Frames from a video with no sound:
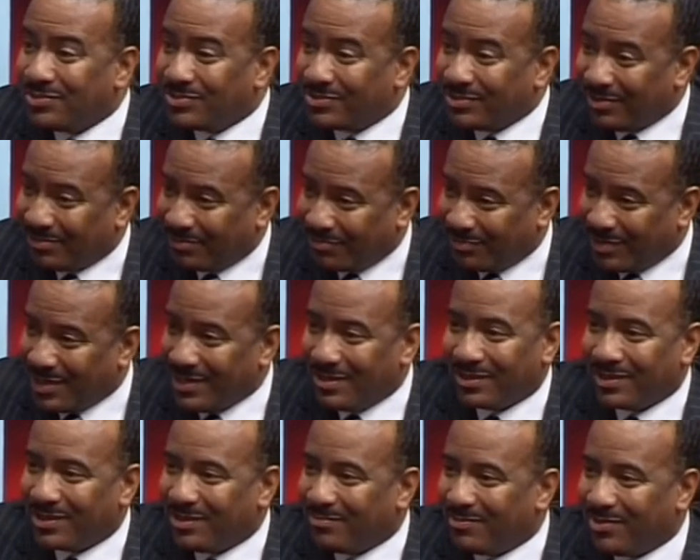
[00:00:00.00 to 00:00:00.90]
are afraid to
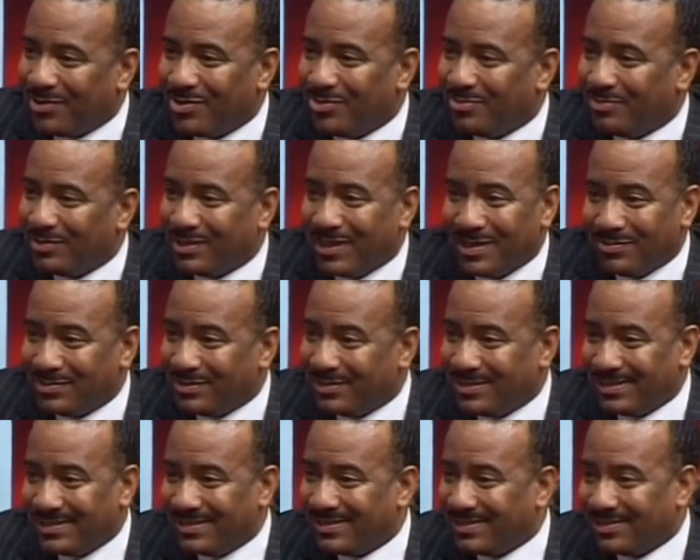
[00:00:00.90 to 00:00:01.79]
come home, and that was
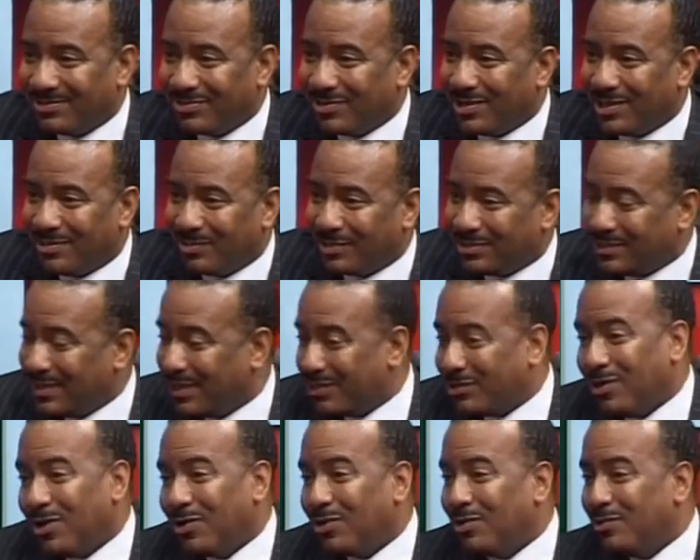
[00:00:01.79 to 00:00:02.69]
just incredible because I
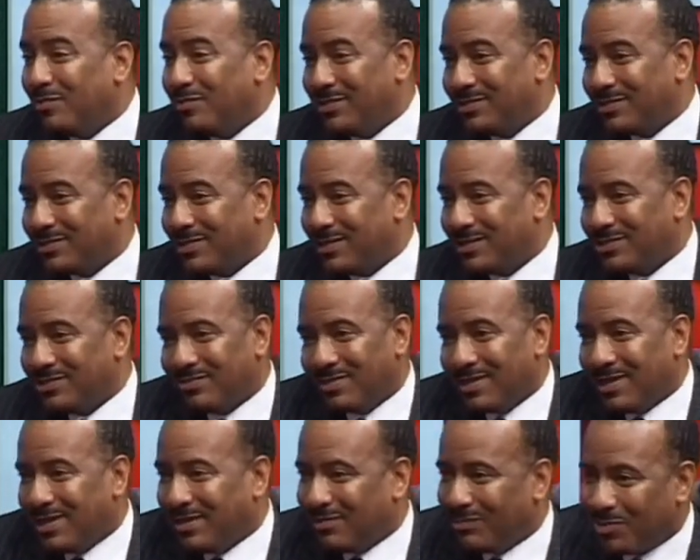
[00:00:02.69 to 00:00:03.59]
go all over this country
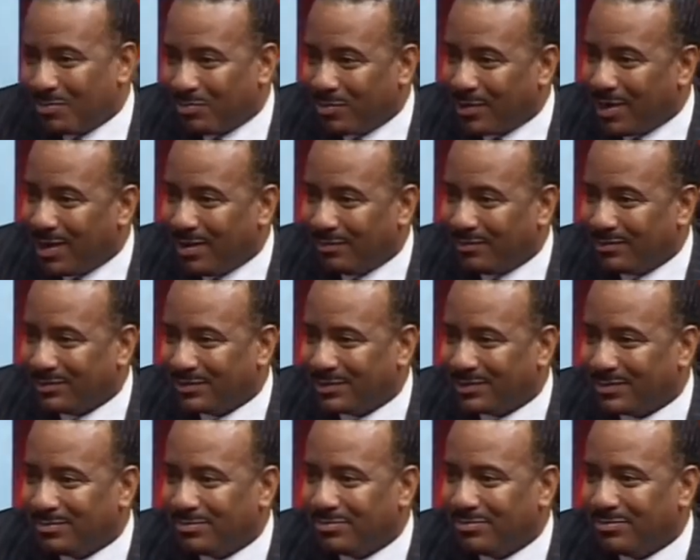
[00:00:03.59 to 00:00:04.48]
and have no problems,
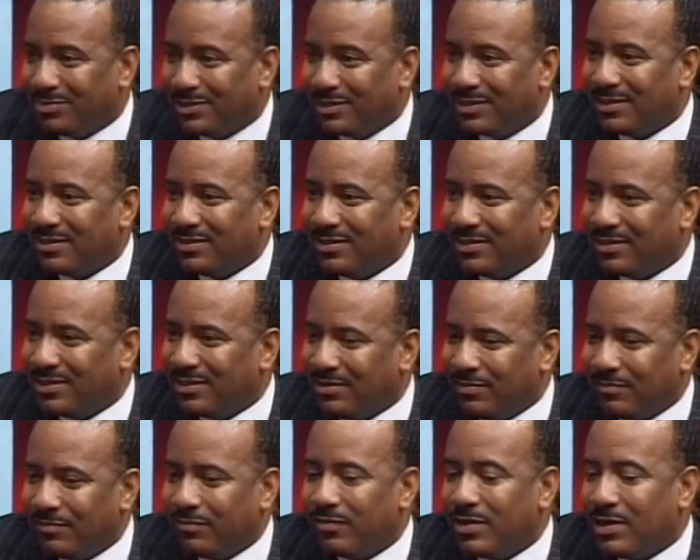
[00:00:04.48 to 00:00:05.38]
but they are
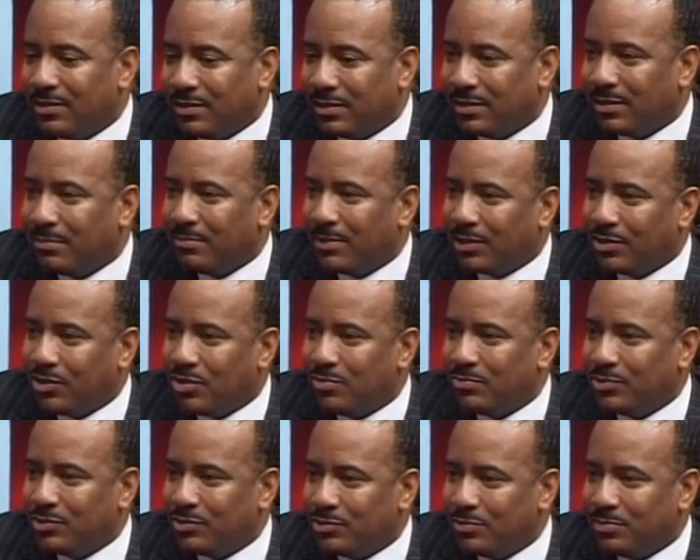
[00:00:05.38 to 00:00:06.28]
afraid to come back
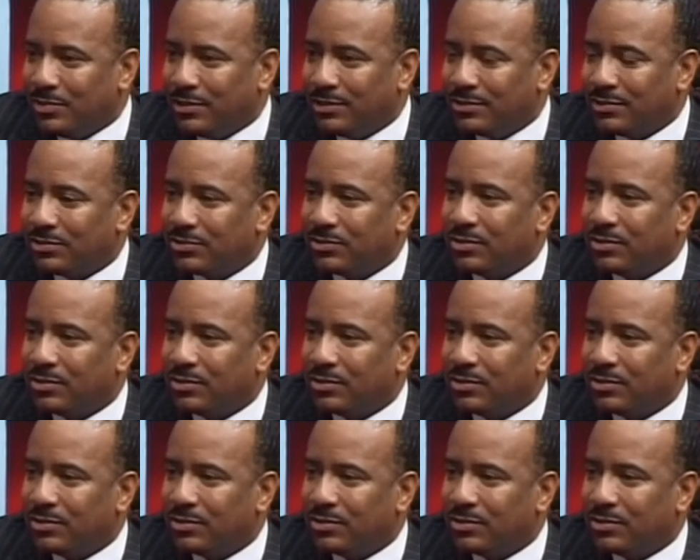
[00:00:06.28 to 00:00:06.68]
home and do business.